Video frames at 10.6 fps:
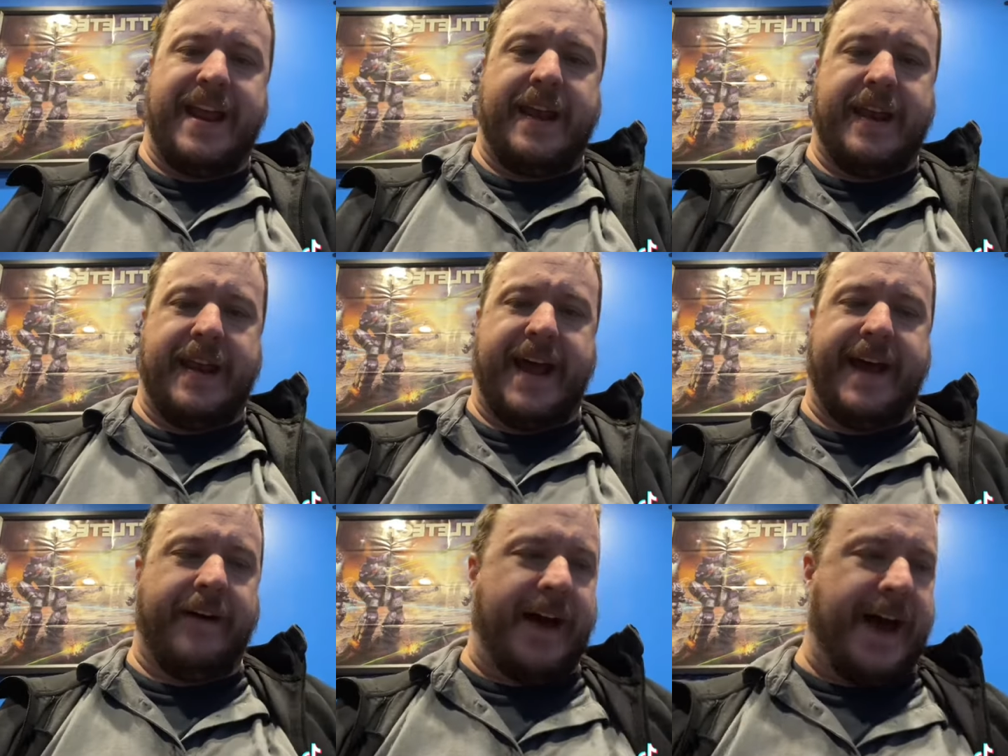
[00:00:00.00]

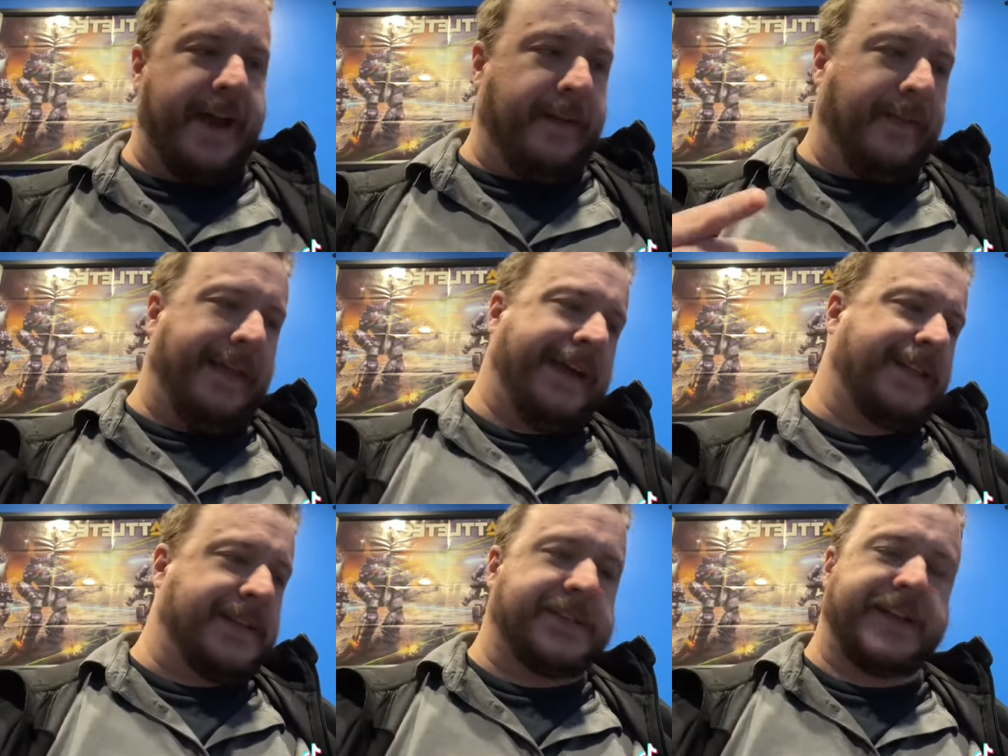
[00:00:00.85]
Now, I don't
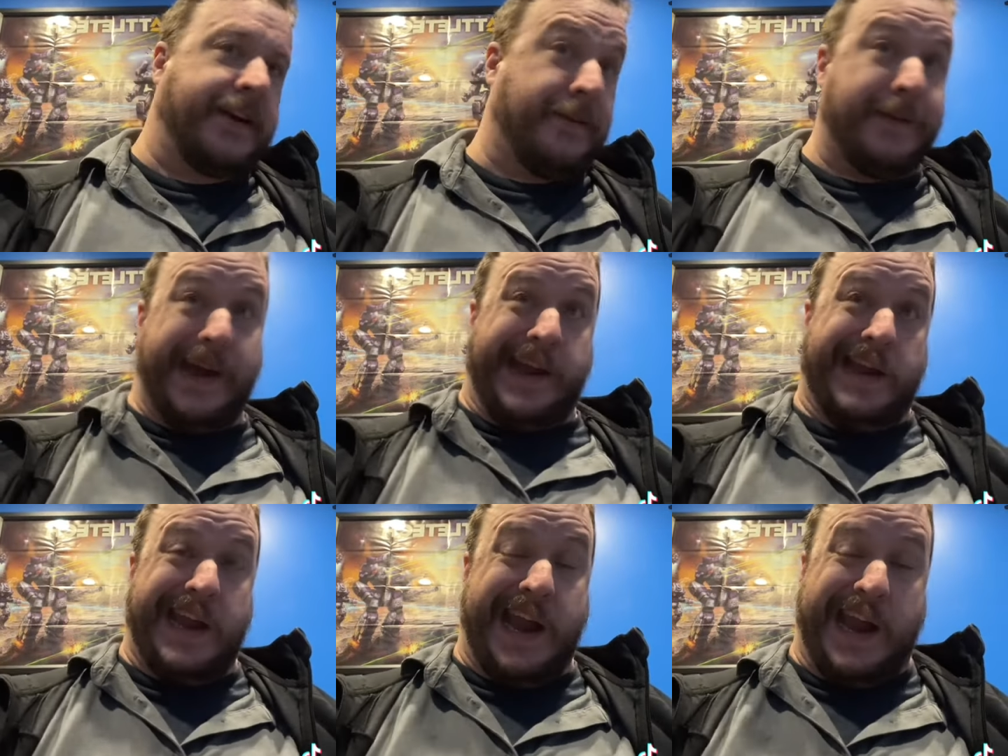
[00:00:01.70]
like the Stinger
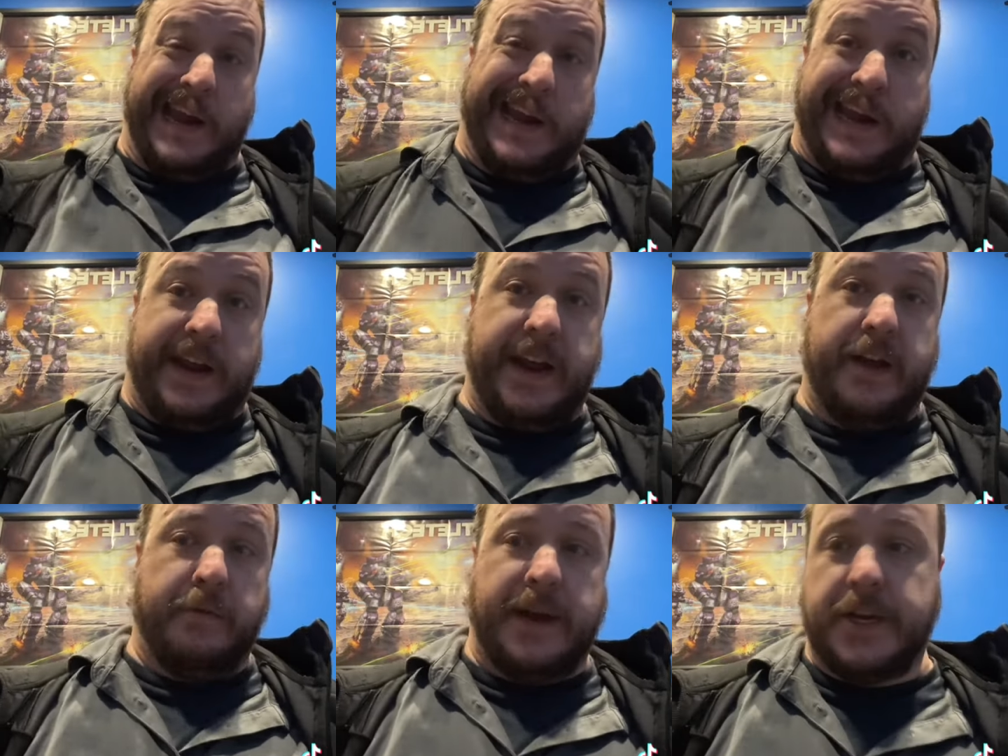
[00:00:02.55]
in any
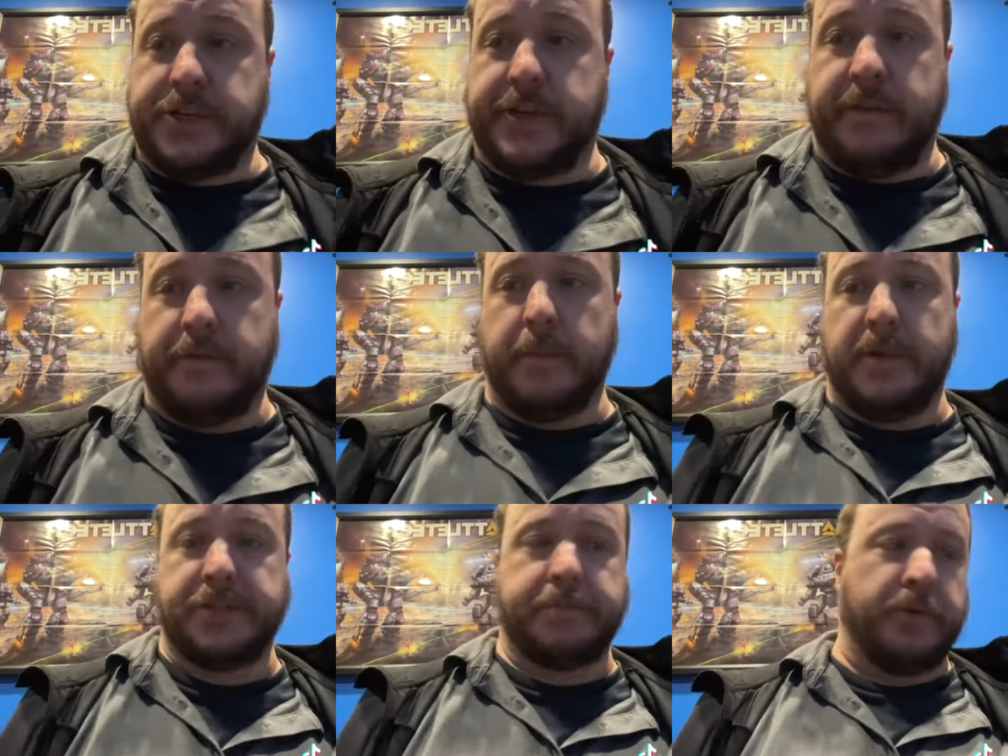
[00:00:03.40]
iteration for
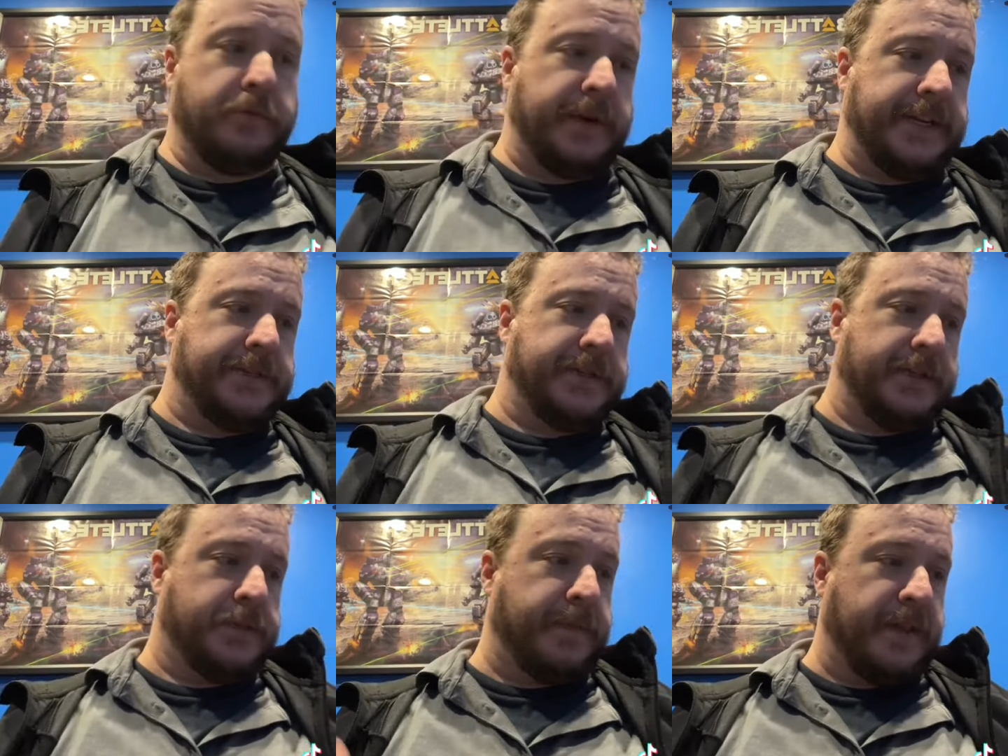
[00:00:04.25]
multiple
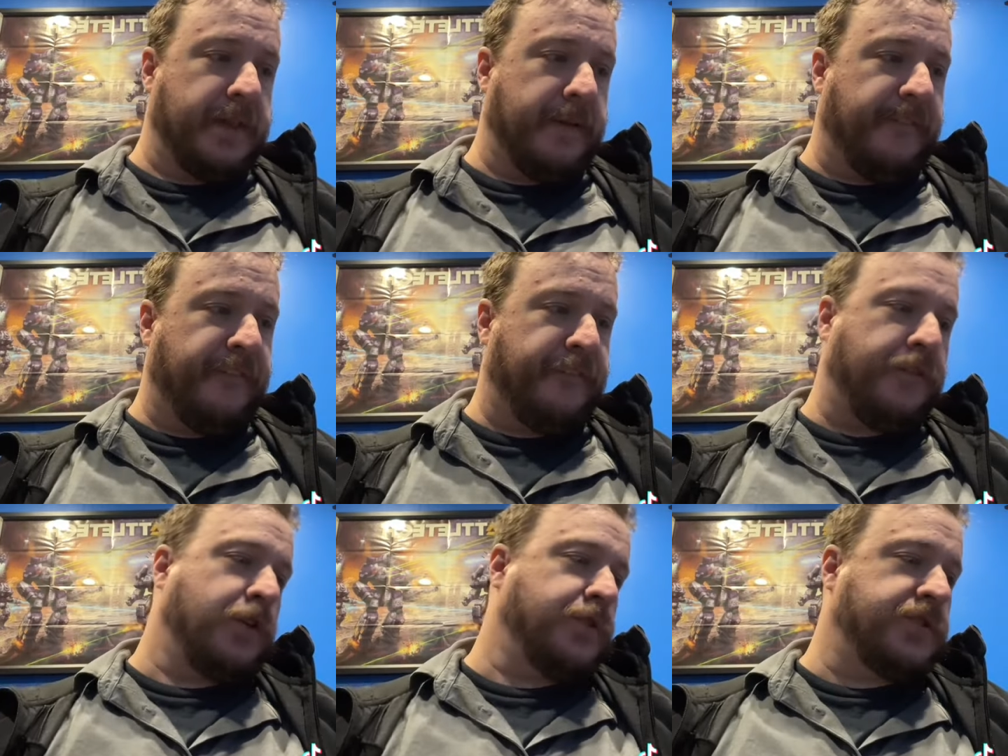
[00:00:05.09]
reasons, but the
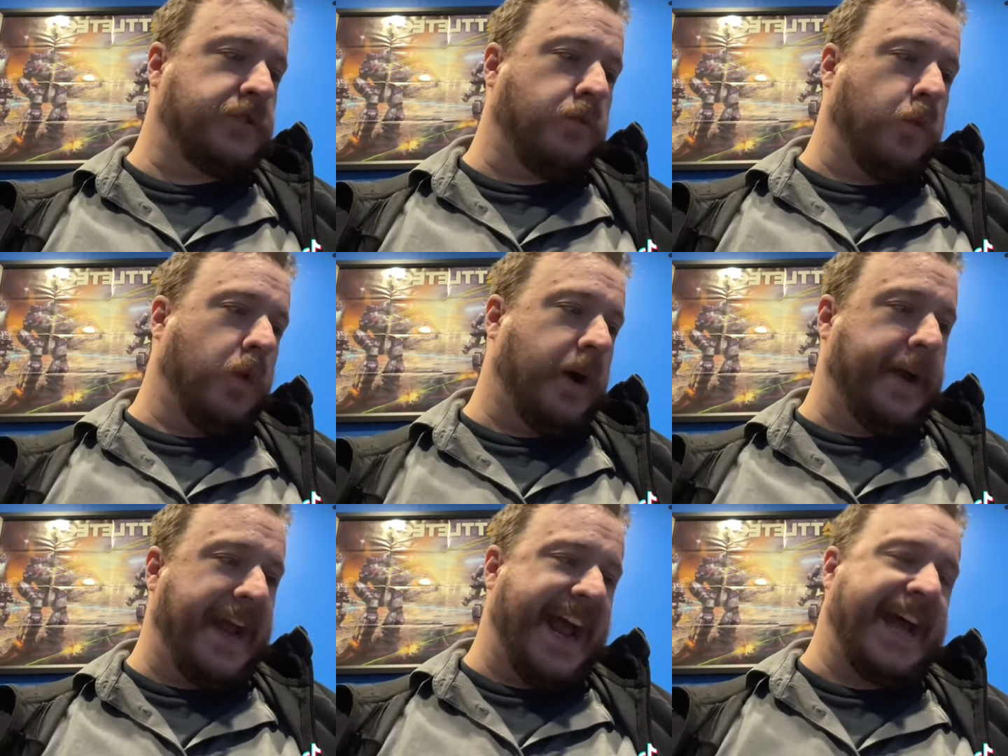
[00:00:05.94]
first
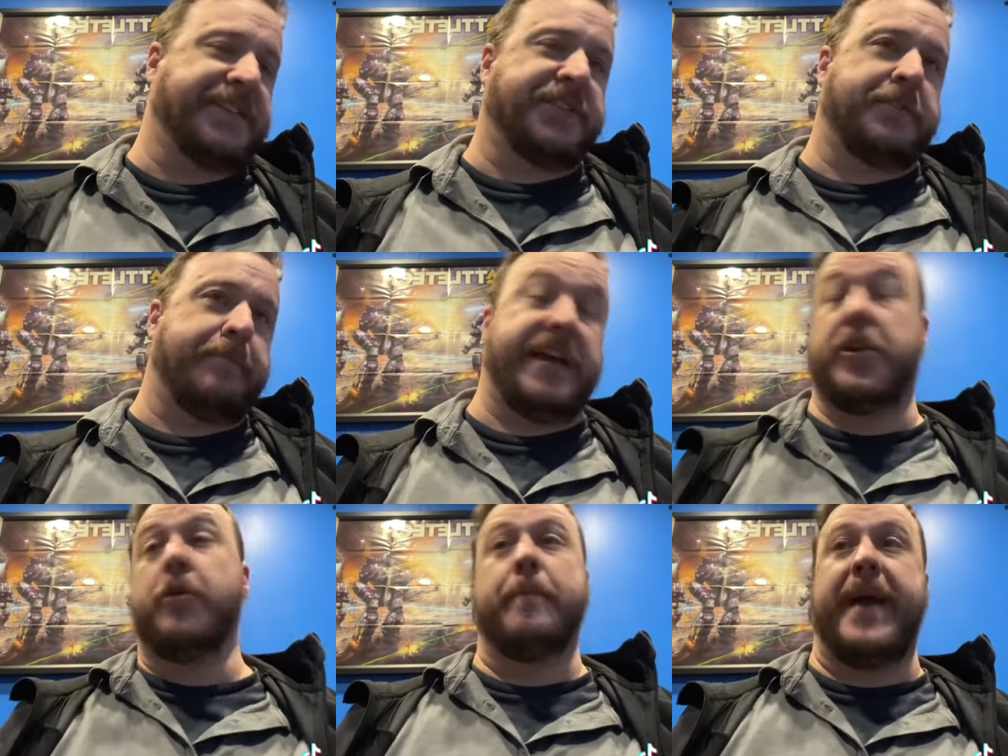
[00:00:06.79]
one has to be,
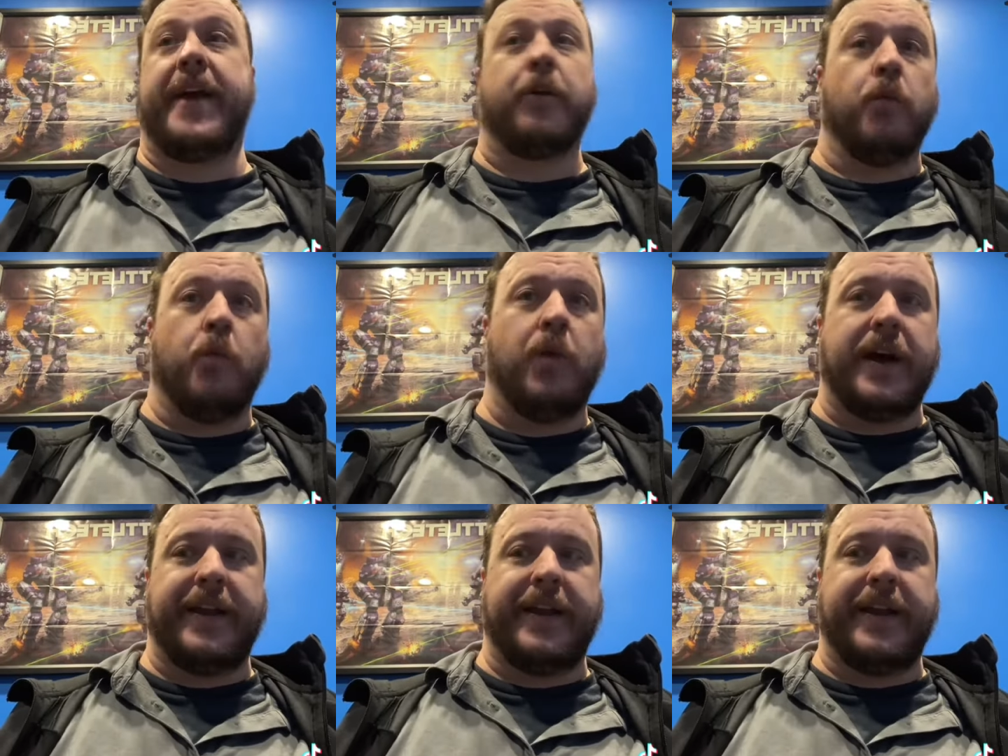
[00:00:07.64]
no matter what